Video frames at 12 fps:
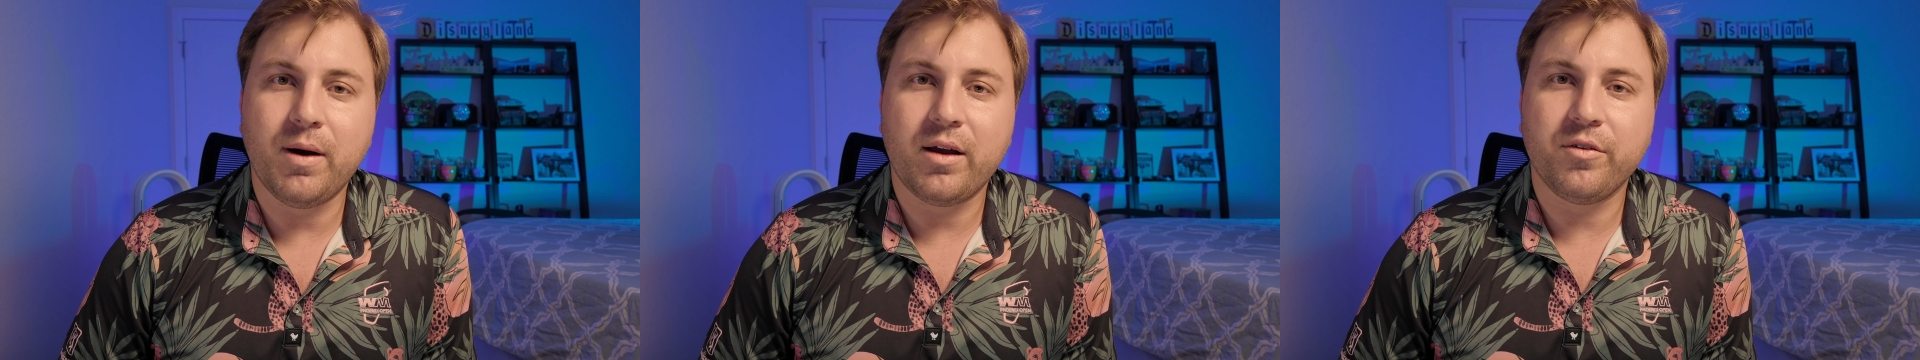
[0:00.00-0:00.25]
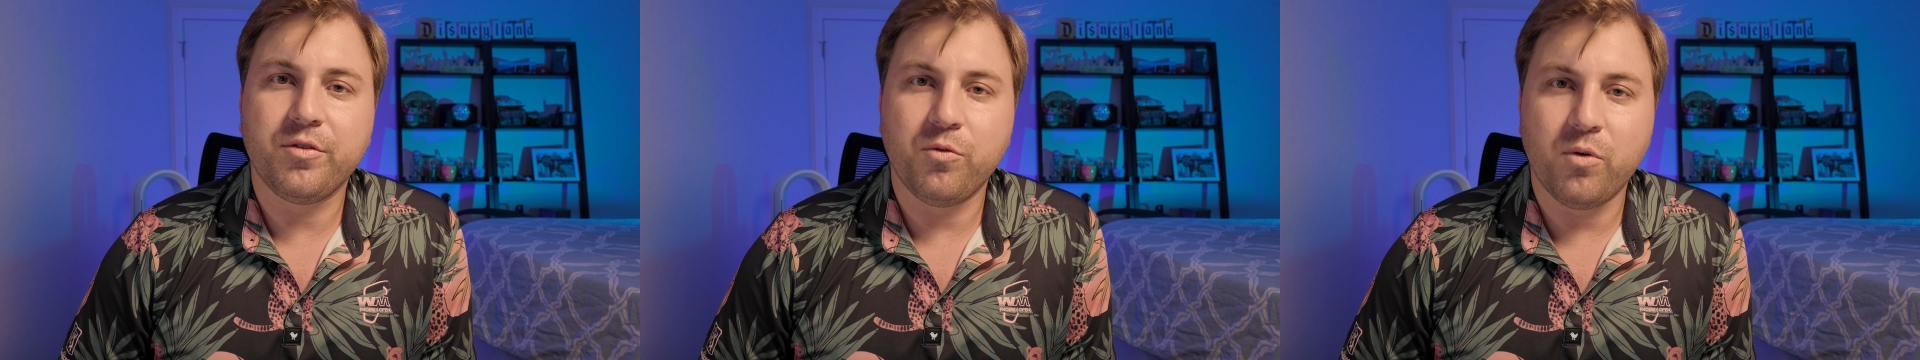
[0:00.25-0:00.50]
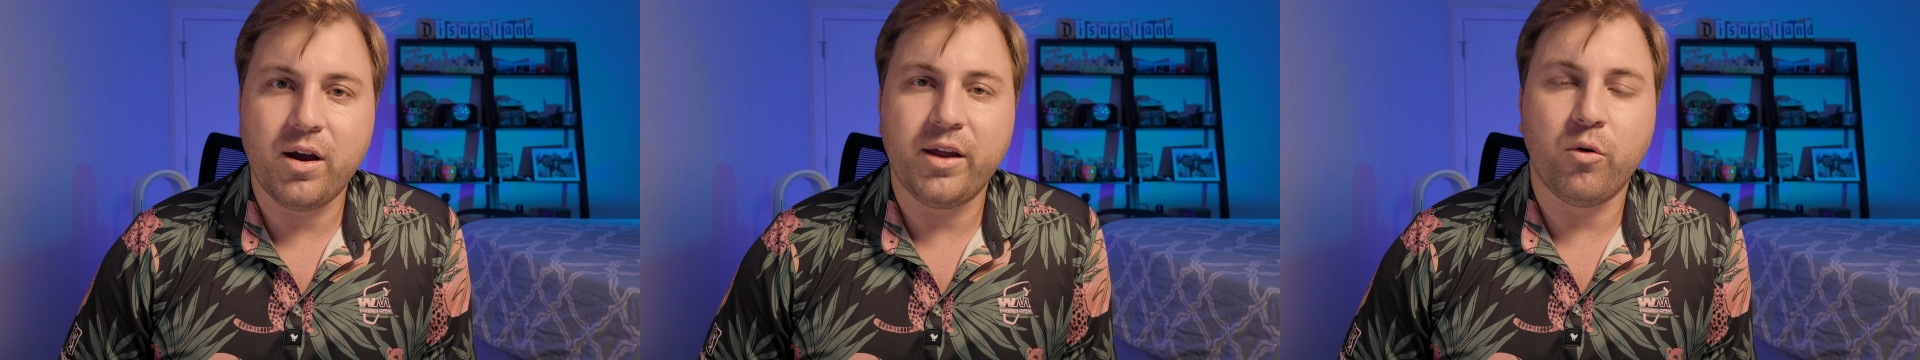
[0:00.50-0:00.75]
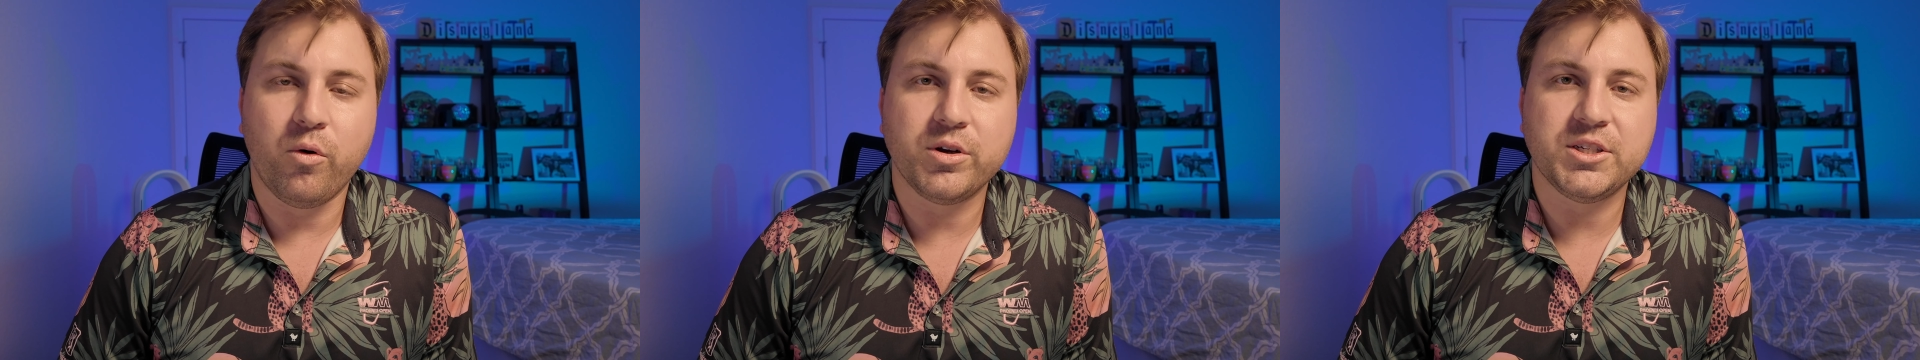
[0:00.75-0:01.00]
bottles of wine
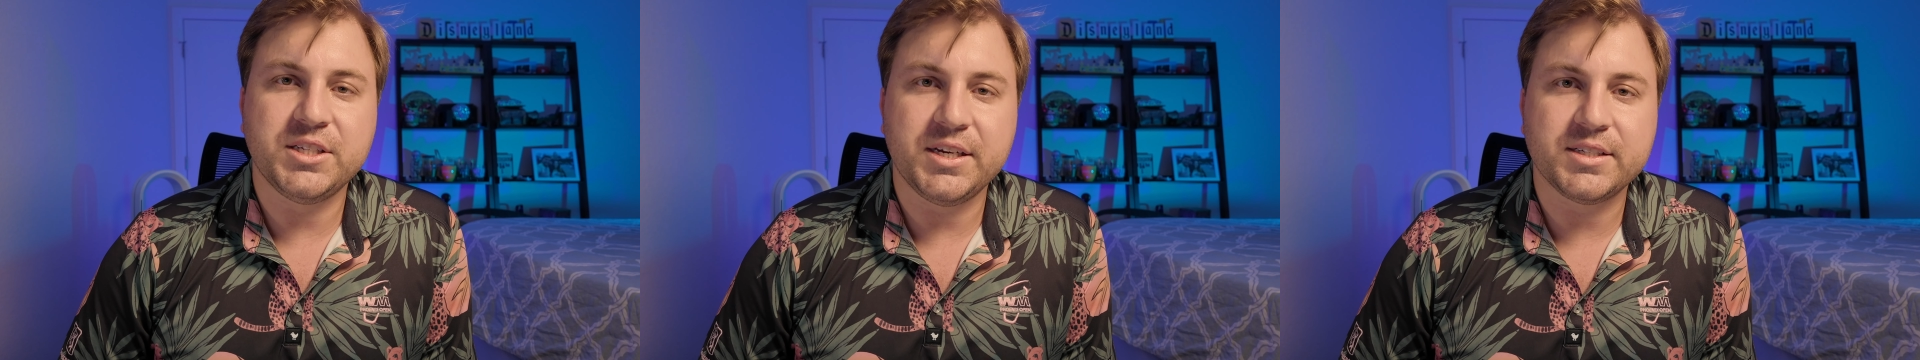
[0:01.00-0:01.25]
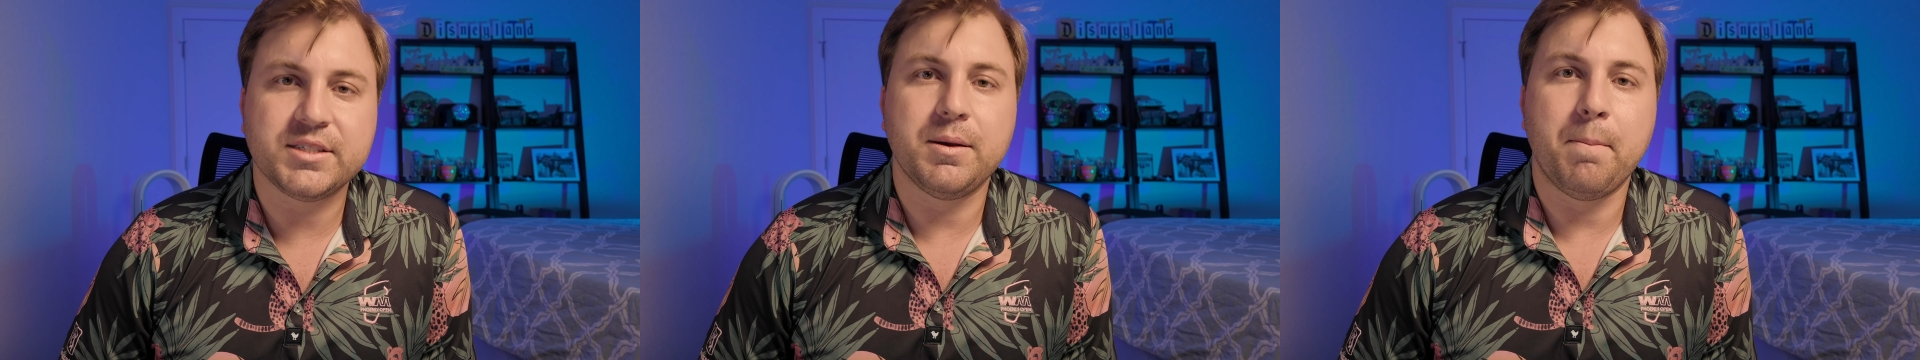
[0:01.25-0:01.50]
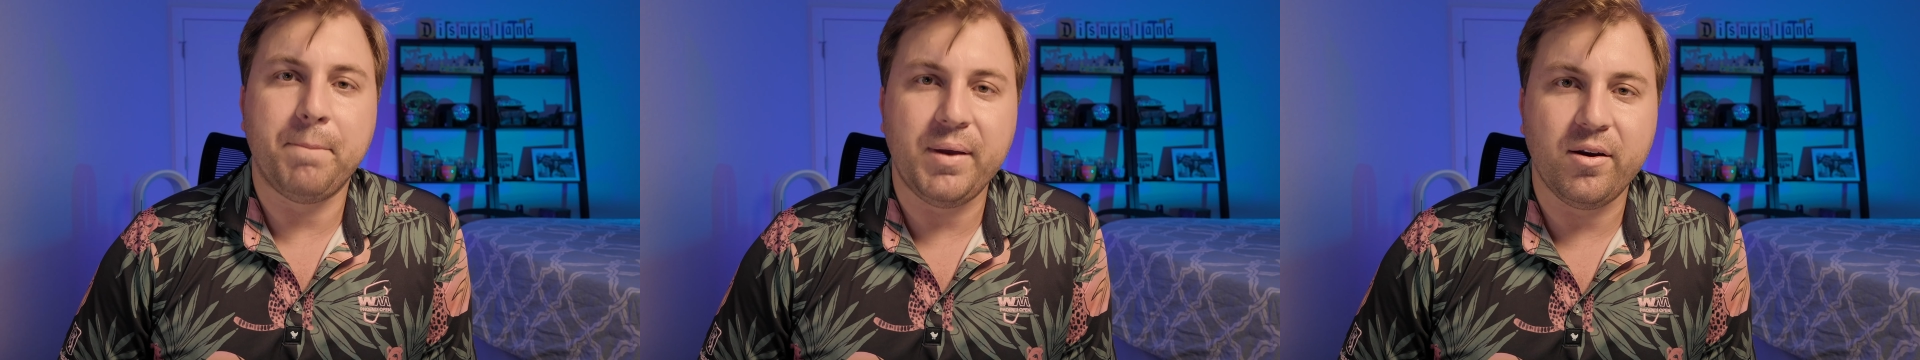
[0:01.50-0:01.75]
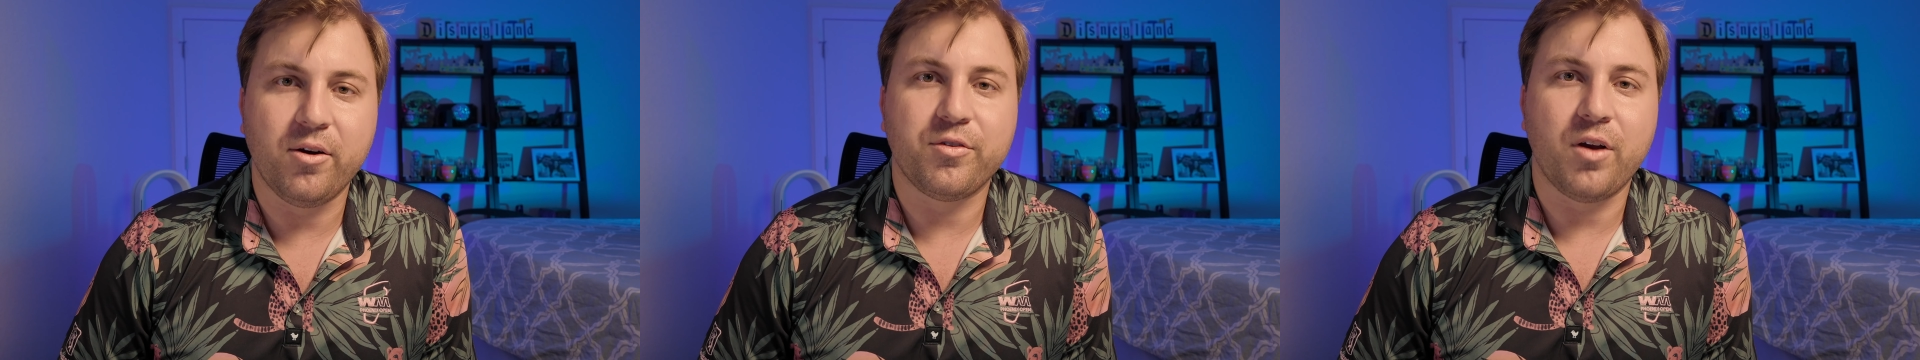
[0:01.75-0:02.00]
or 6
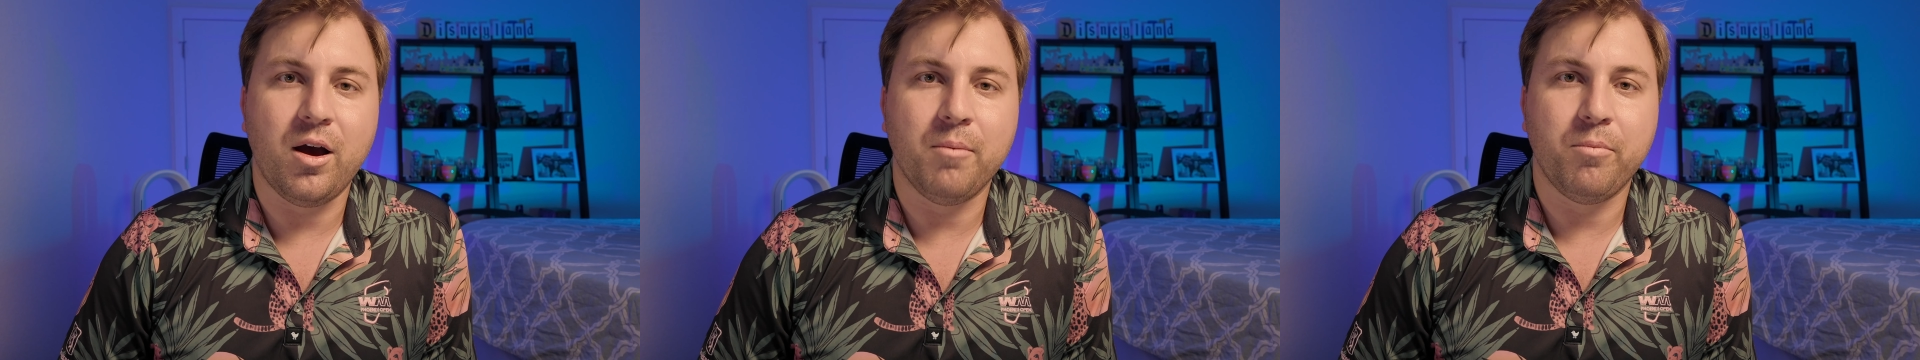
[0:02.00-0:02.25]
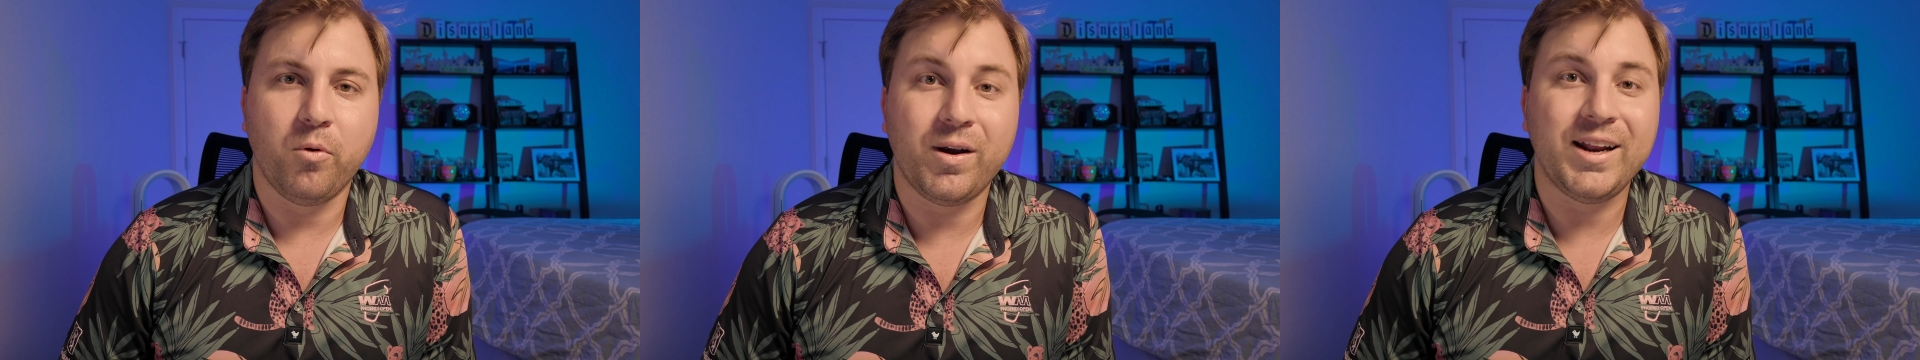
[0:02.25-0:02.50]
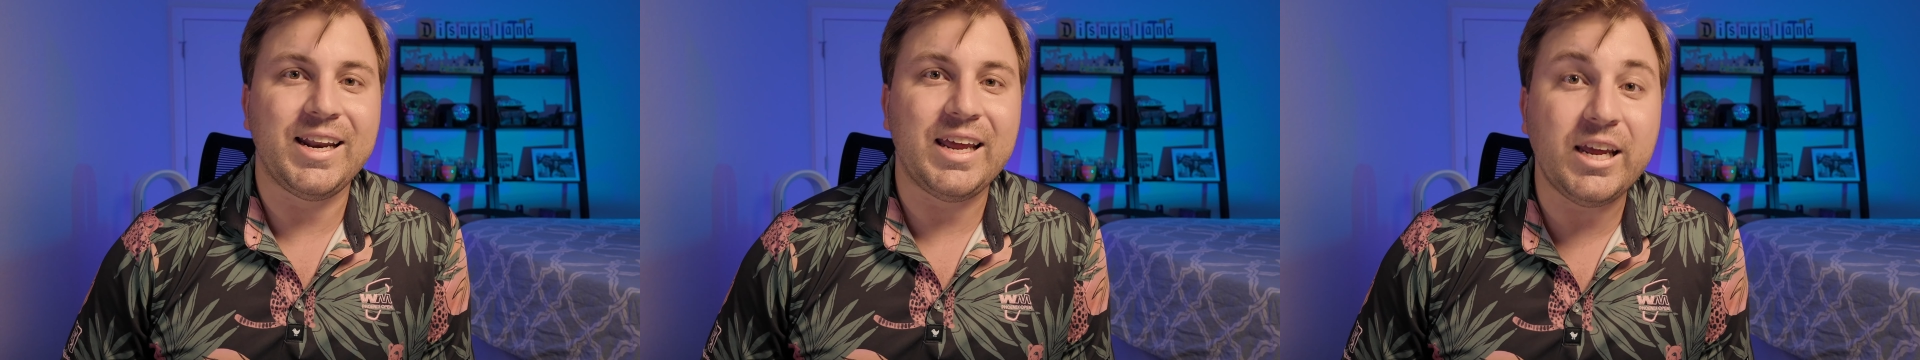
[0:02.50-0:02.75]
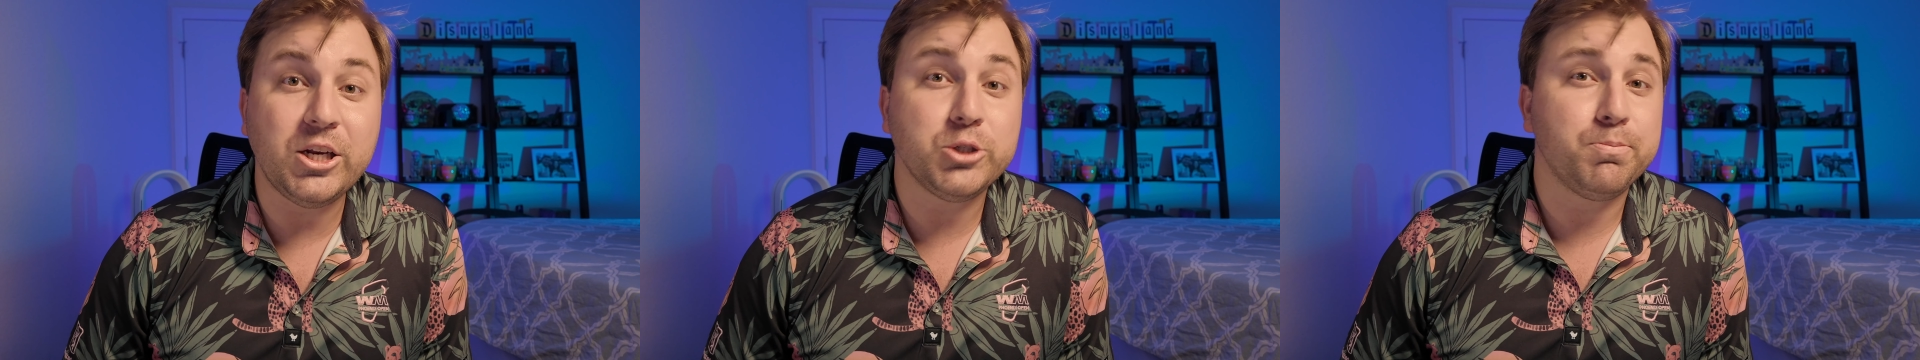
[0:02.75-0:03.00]
beers on board at
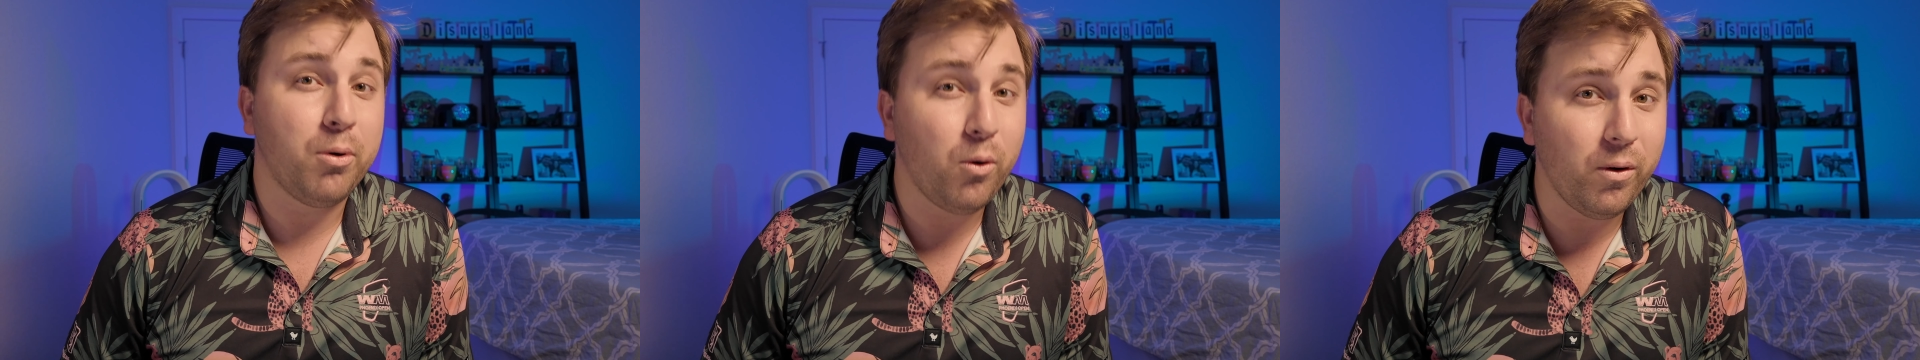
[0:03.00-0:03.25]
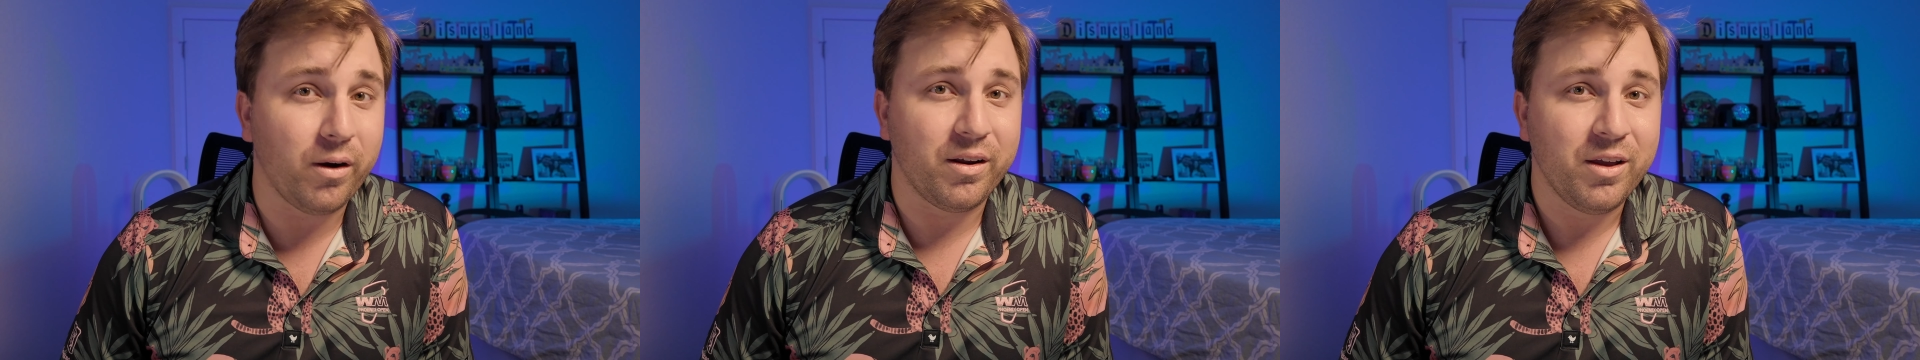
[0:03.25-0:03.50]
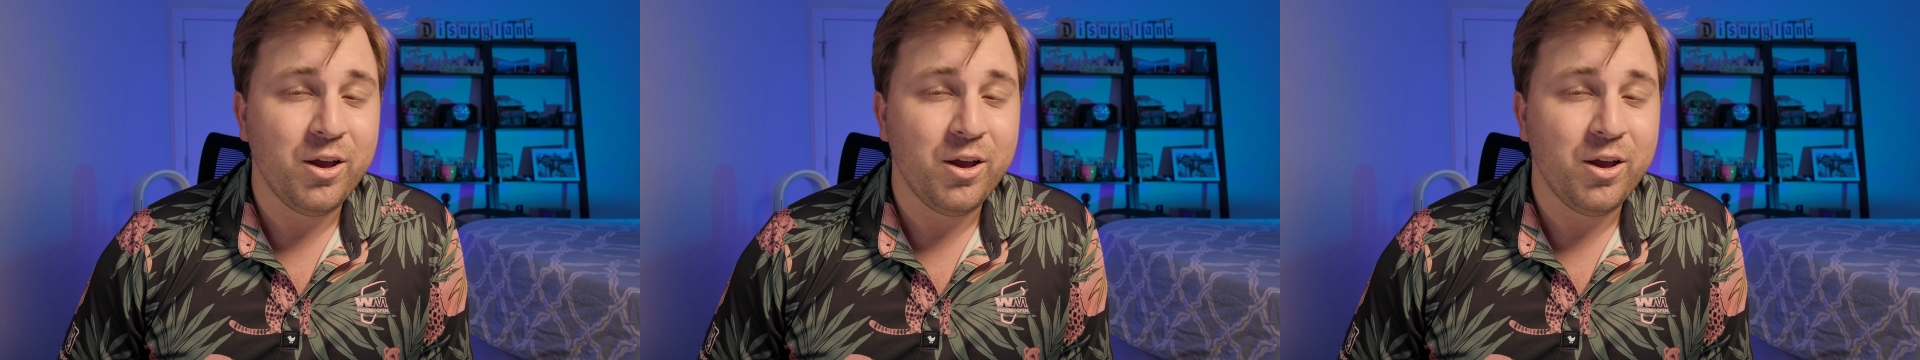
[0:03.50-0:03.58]
each port,